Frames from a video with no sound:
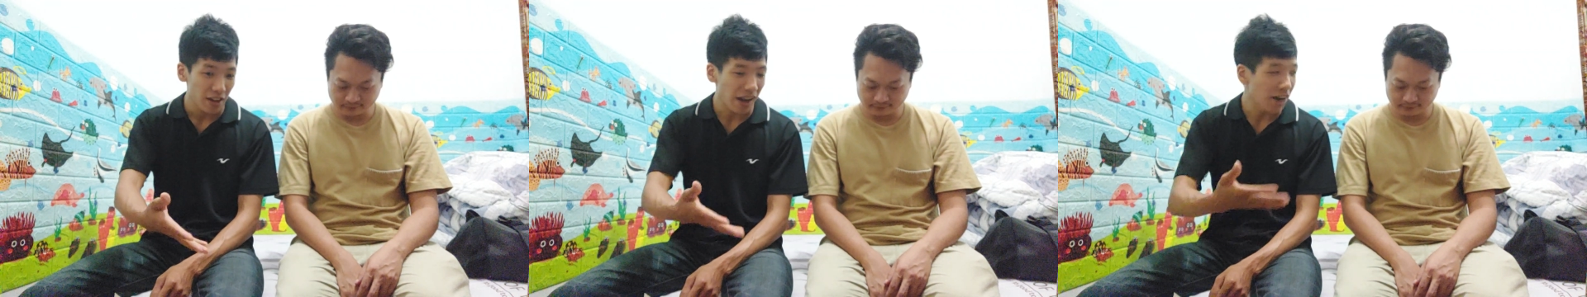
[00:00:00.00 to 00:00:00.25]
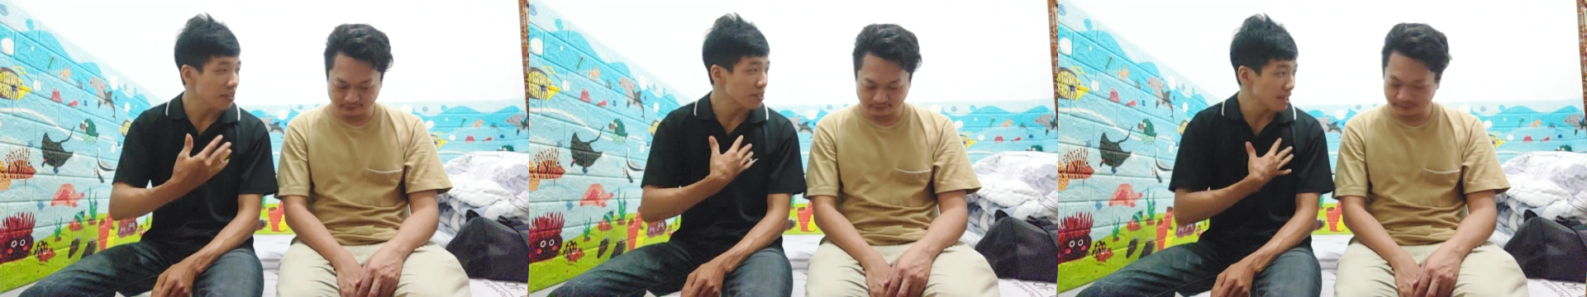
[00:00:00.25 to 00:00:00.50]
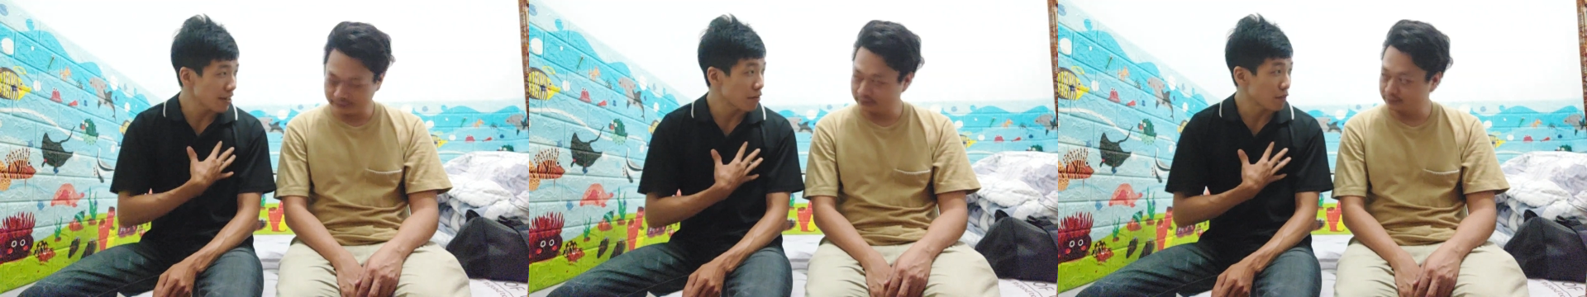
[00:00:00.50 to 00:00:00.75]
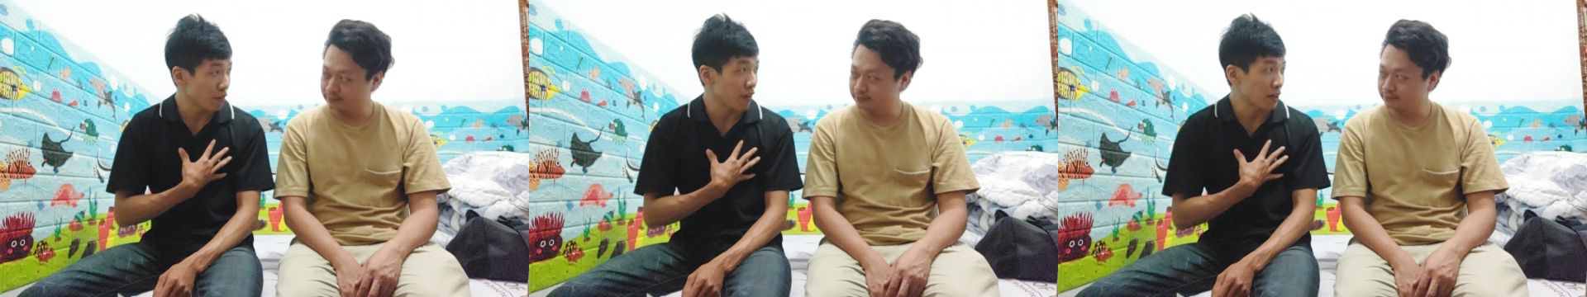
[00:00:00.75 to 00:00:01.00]
Speaker 1: I
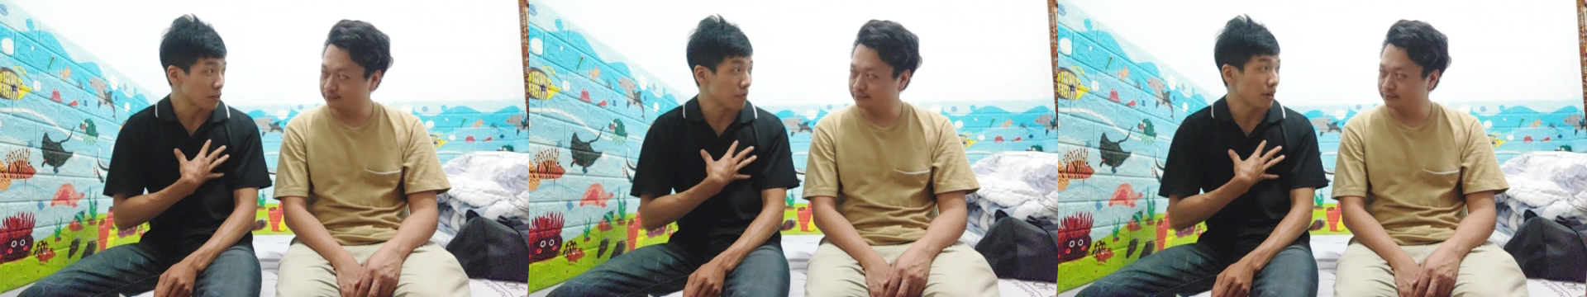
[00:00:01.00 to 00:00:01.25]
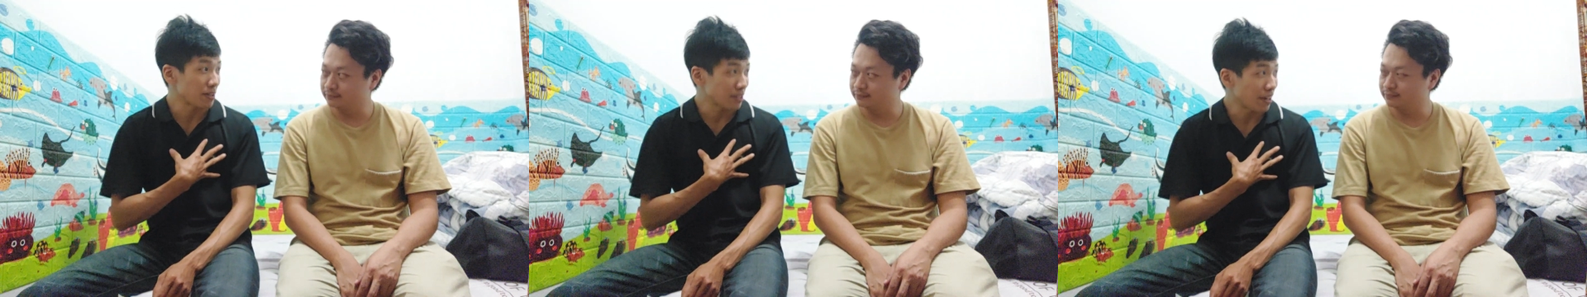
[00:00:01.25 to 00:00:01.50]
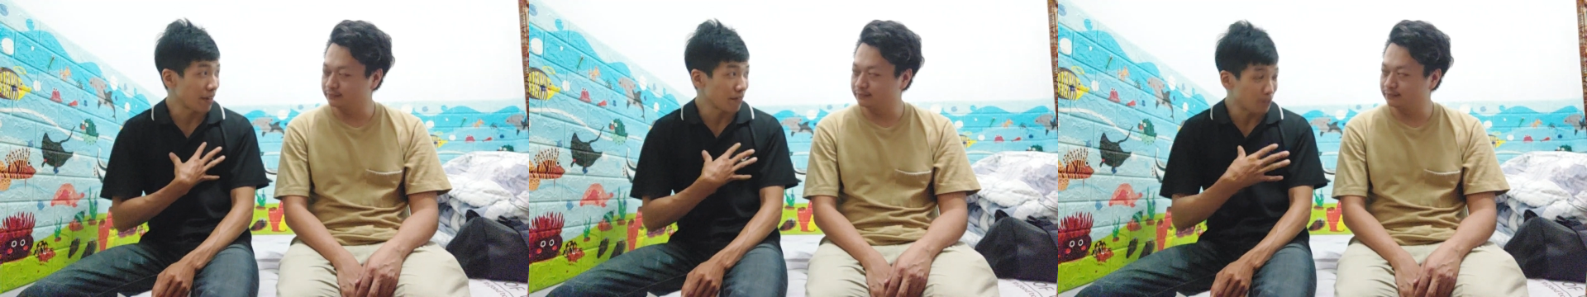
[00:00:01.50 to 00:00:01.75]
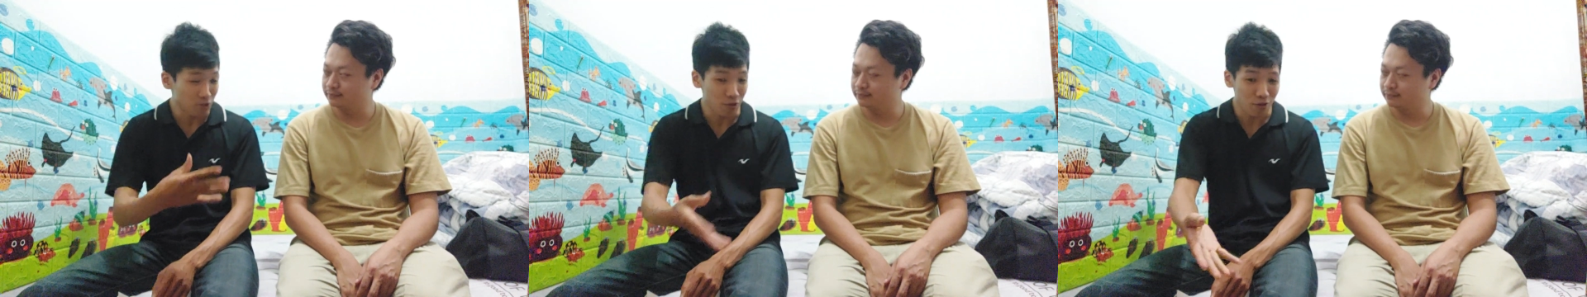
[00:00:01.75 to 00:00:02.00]
sacrifice my time
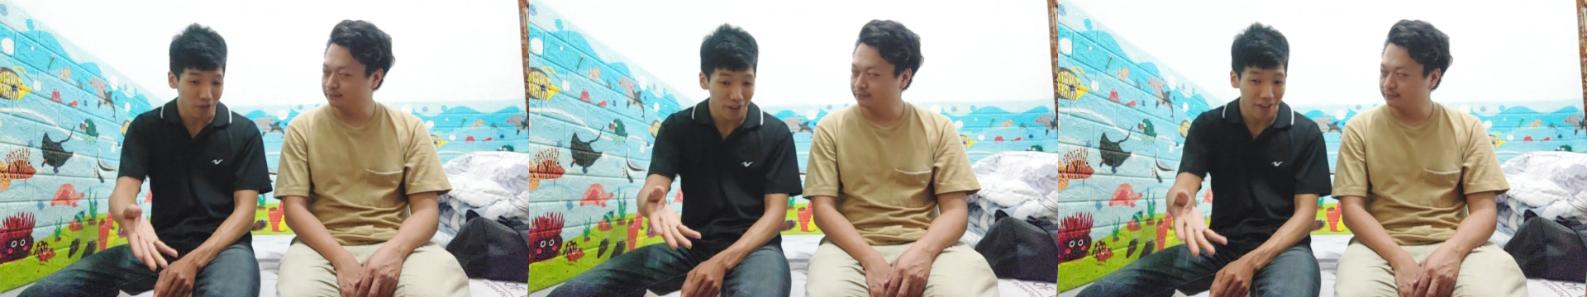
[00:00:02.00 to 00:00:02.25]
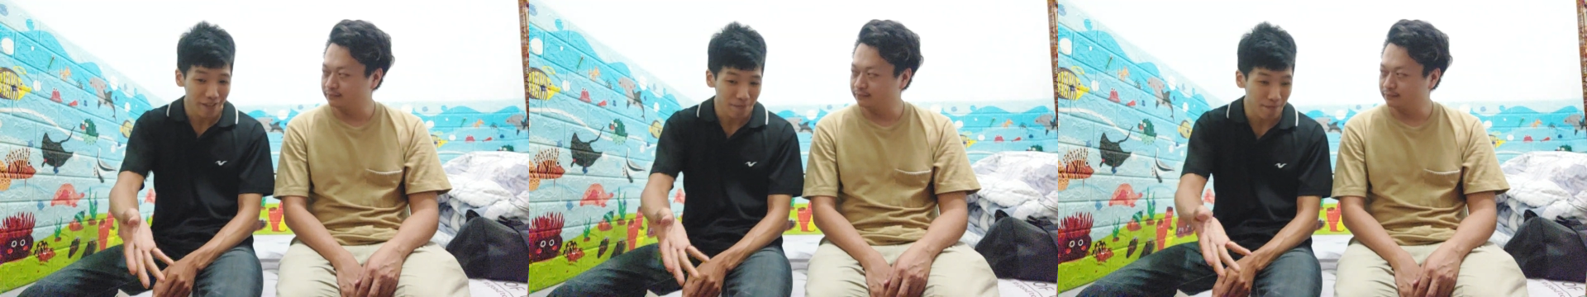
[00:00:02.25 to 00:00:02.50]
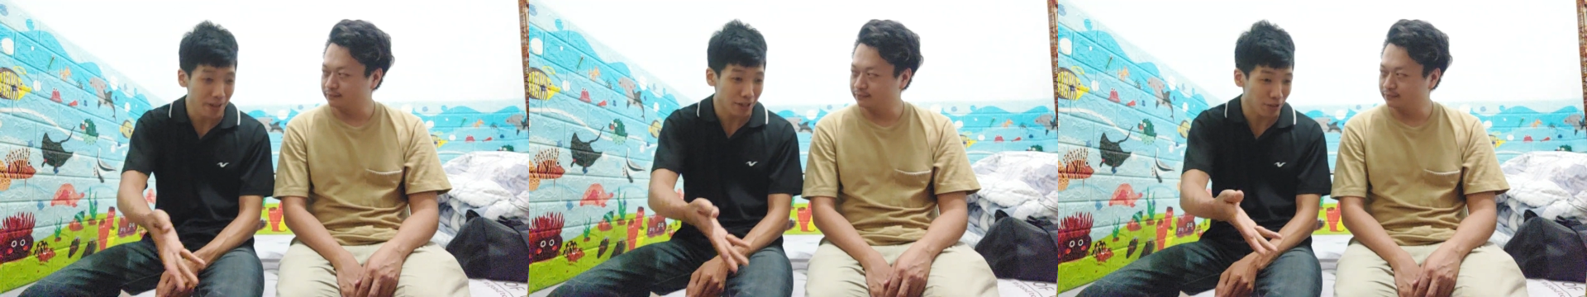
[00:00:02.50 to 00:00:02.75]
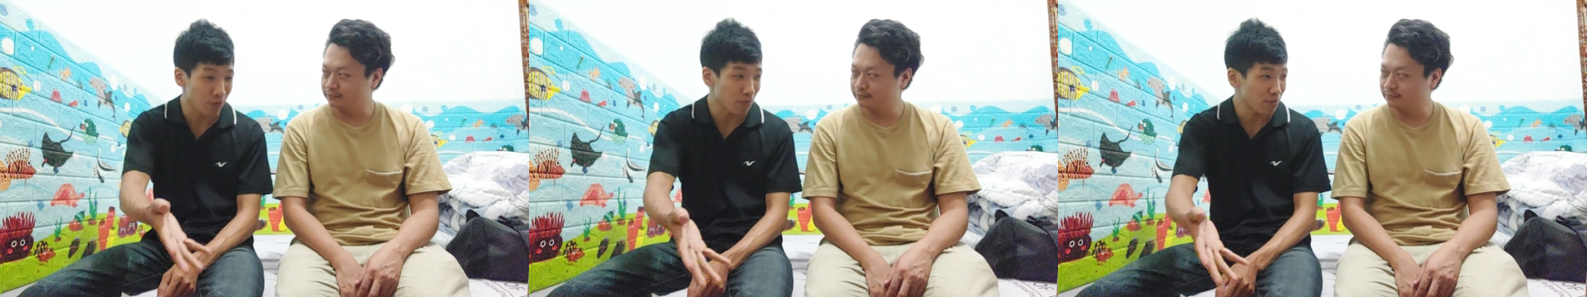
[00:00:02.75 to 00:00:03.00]
to make
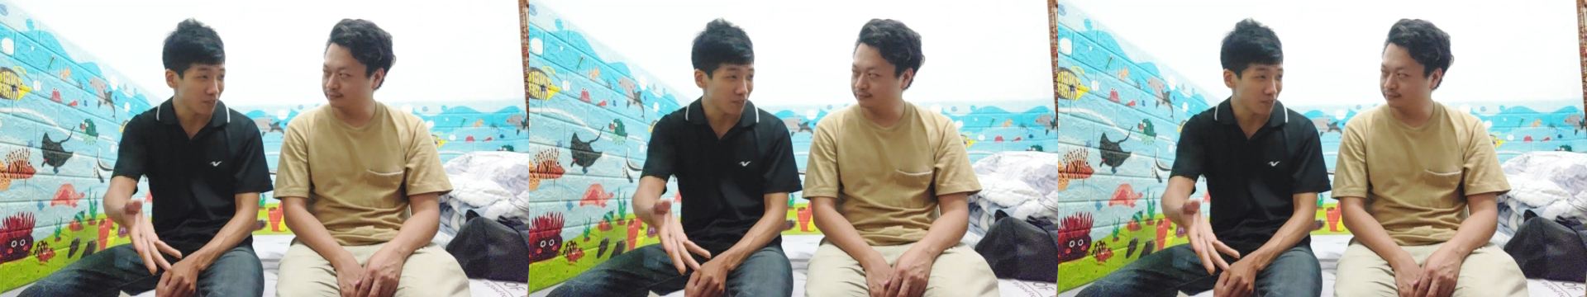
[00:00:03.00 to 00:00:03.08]
you